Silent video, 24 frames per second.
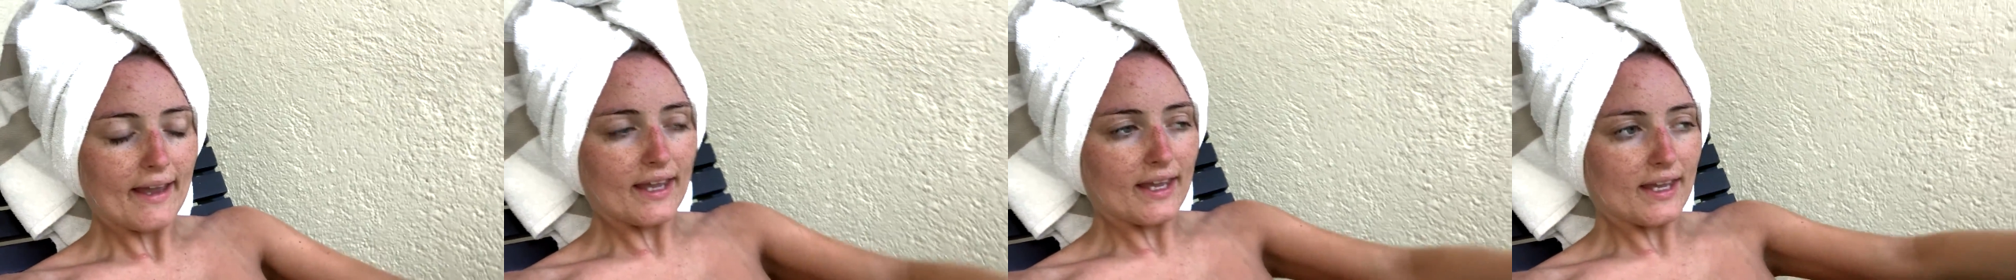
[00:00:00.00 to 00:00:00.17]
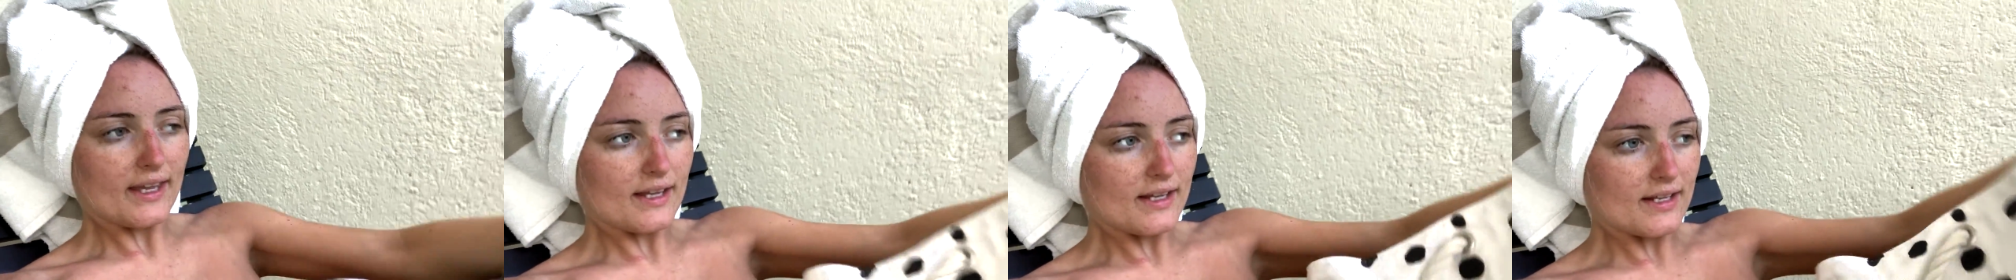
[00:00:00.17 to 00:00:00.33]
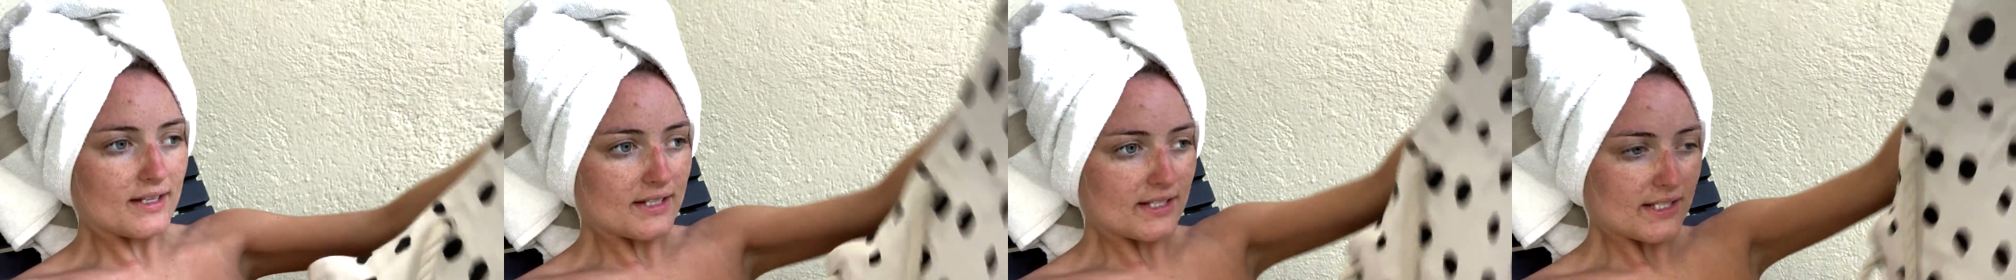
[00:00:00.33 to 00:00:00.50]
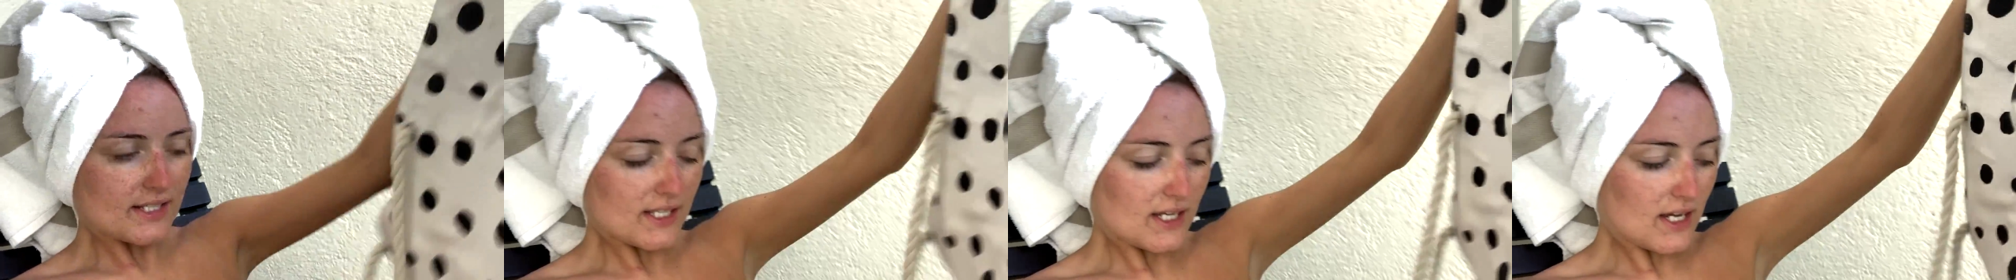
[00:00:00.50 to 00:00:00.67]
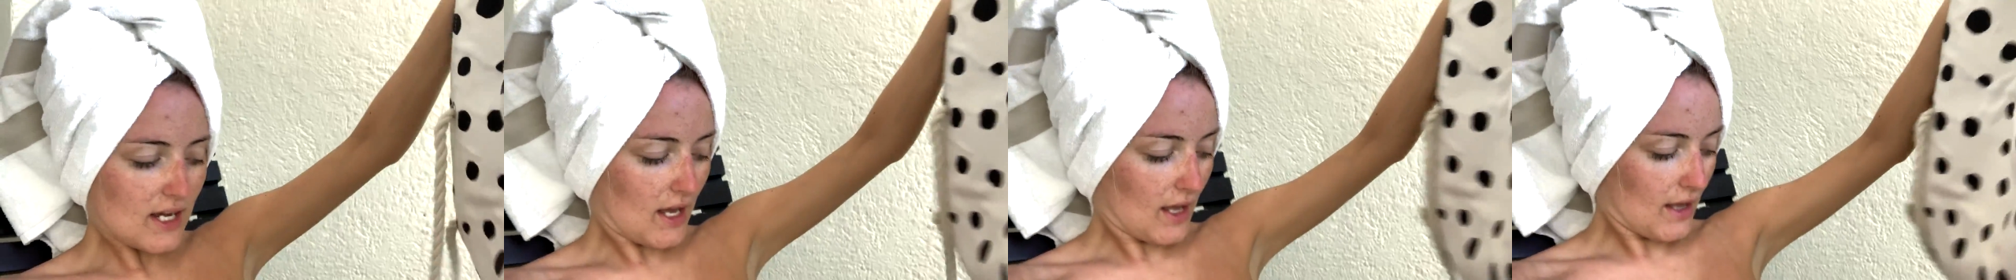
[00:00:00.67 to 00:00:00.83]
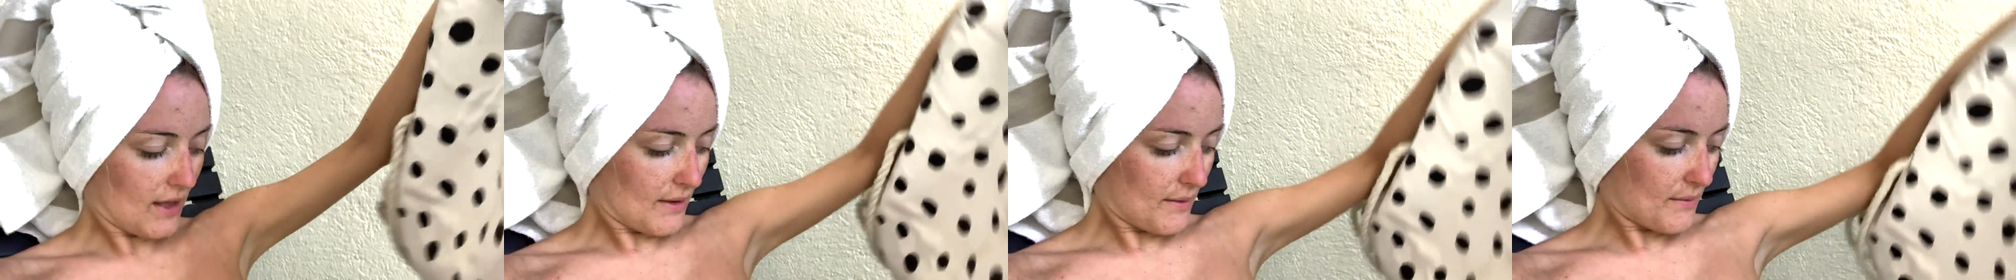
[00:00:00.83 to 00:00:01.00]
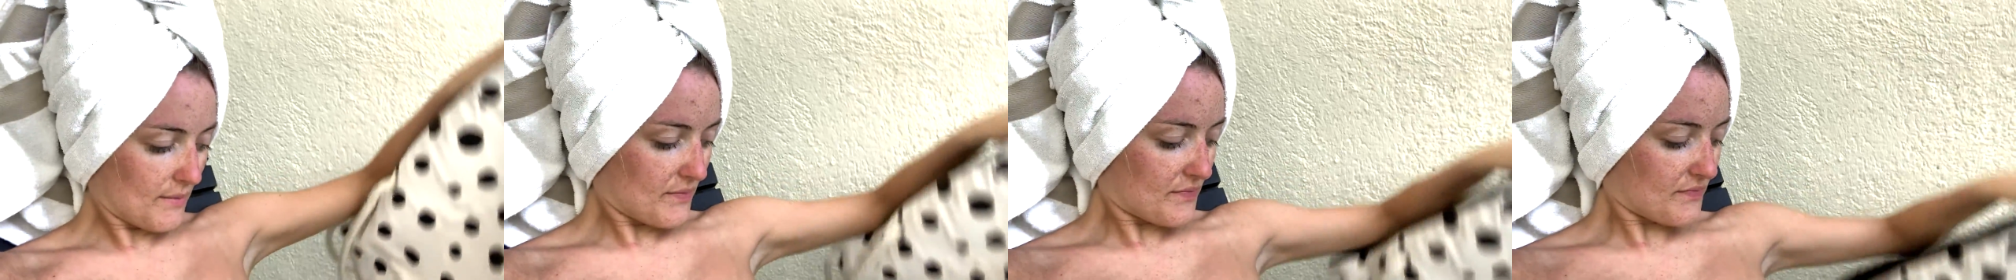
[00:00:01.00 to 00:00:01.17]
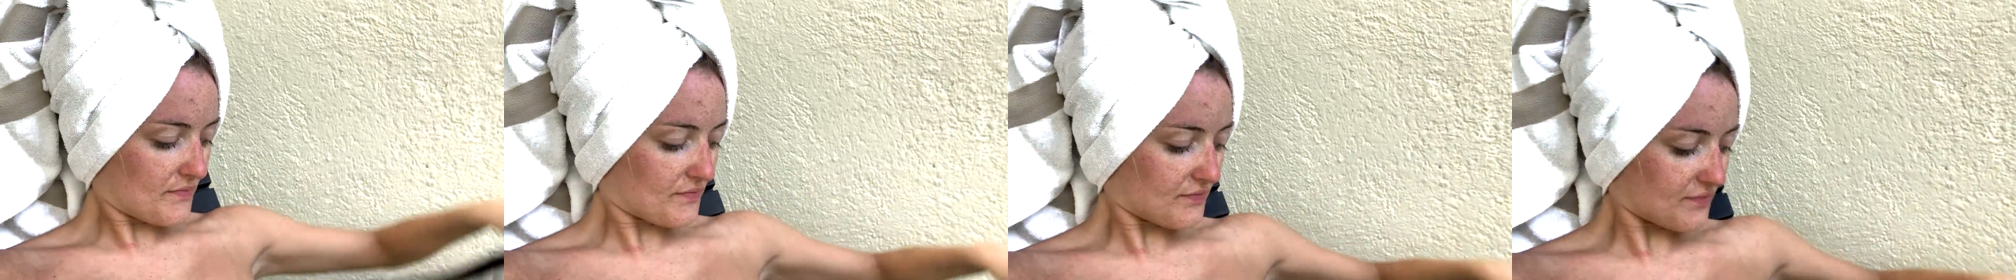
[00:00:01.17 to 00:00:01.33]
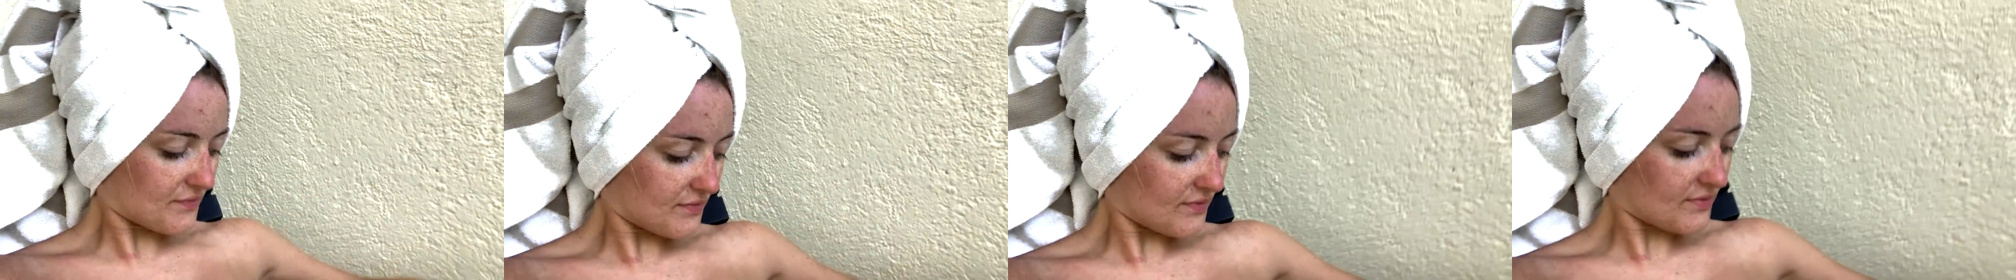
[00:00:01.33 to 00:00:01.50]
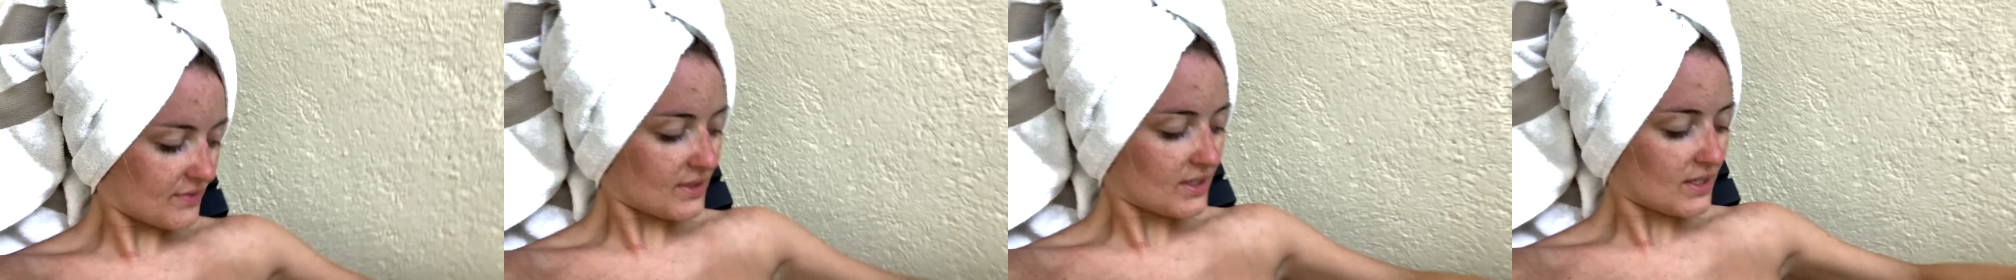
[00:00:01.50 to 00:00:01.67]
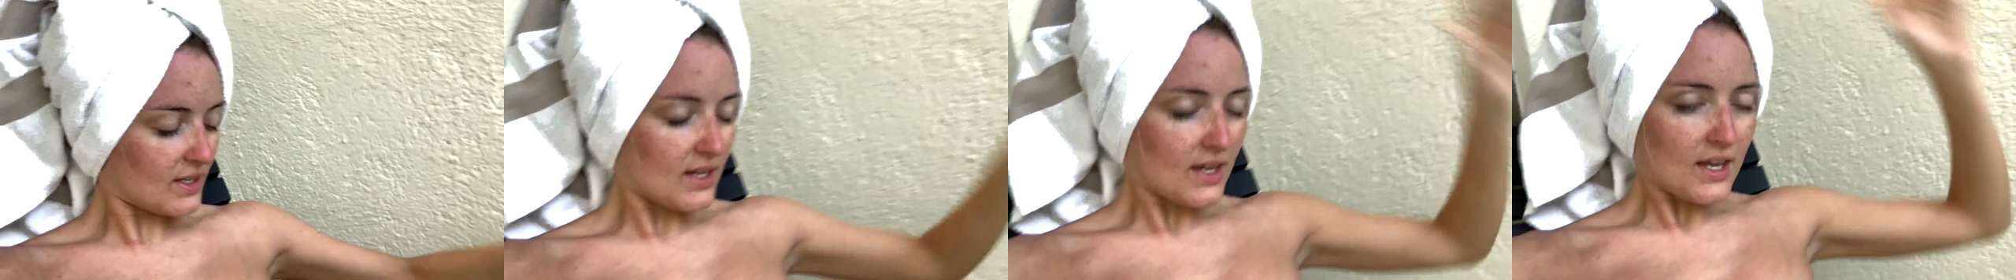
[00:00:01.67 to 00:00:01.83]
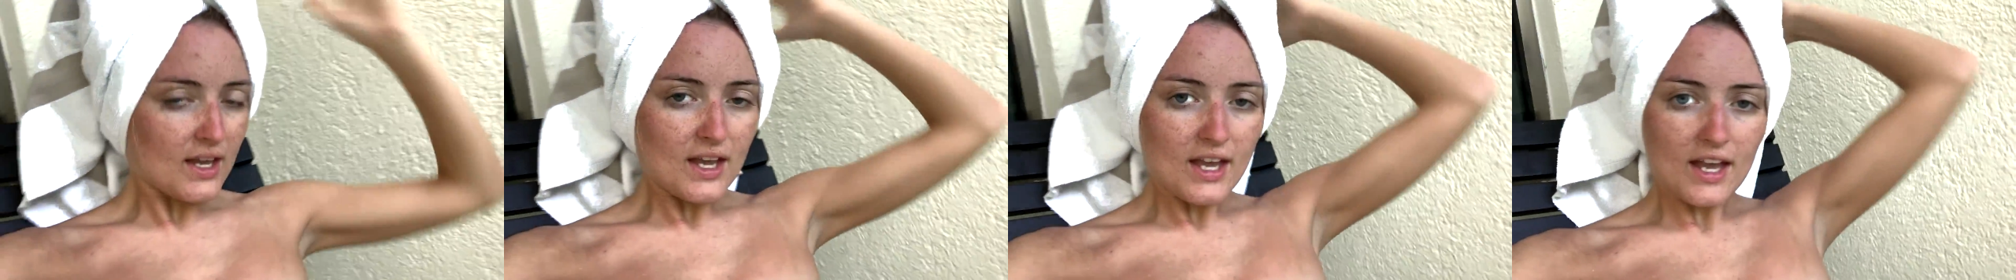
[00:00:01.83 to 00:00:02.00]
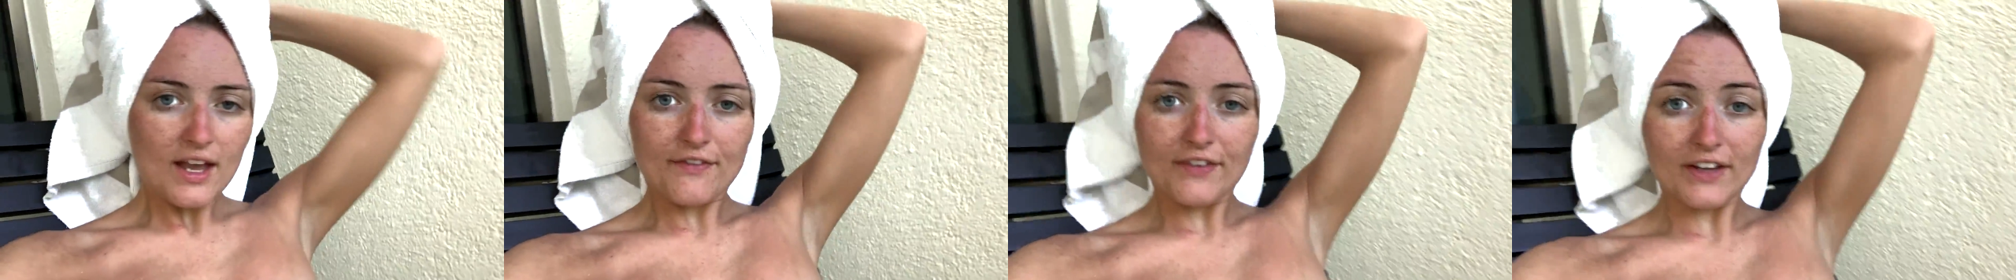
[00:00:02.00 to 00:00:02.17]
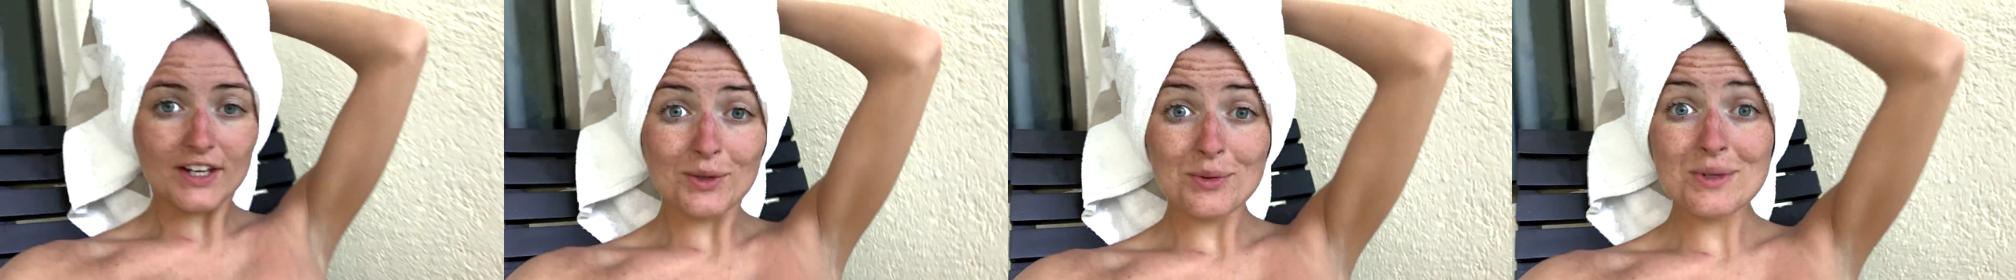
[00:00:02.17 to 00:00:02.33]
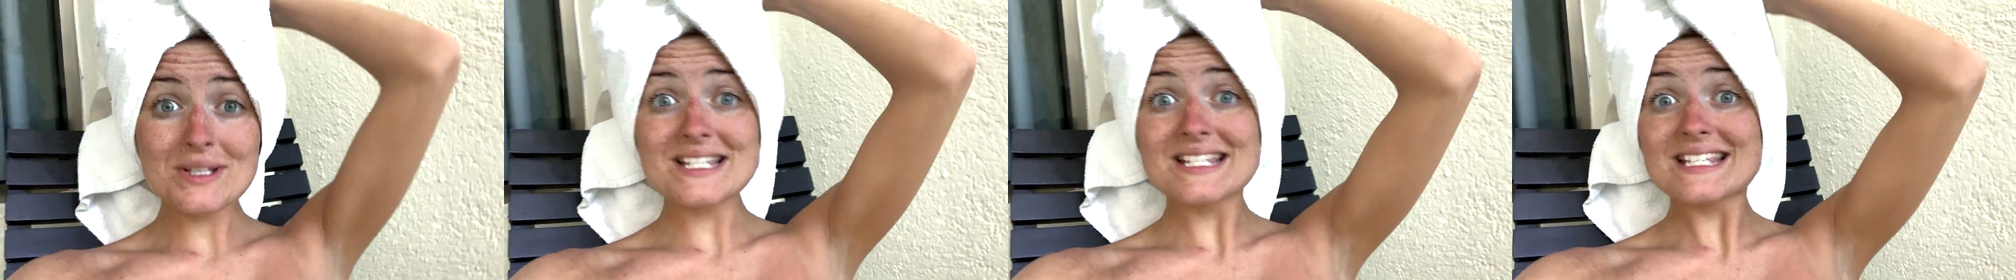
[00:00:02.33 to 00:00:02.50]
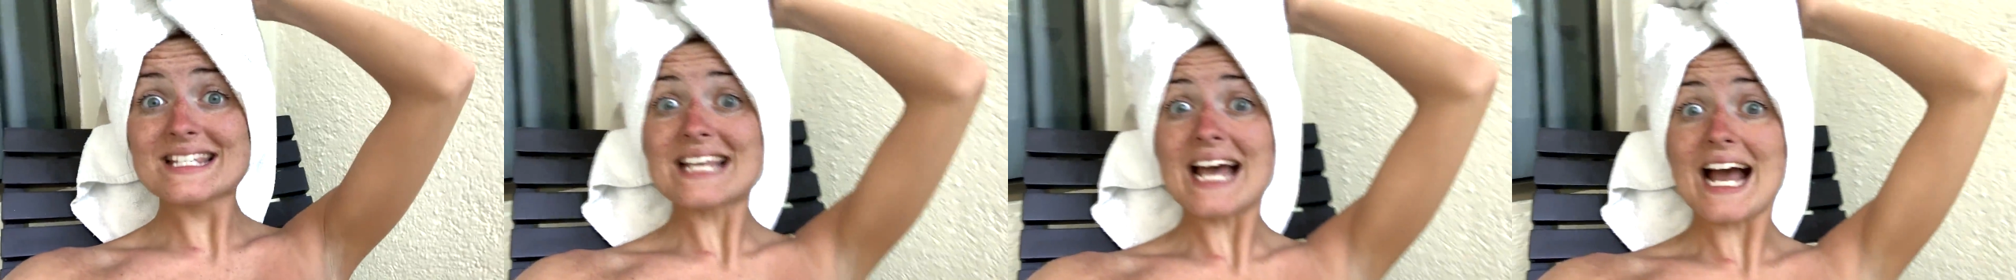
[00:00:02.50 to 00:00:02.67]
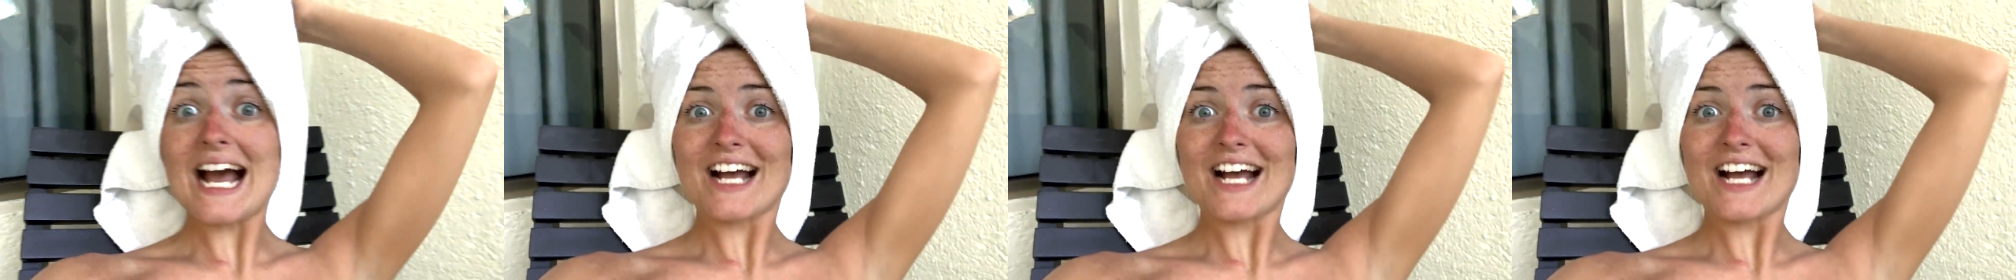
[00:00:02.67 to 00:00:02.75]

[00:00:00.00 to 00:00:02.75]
And um, if anyone's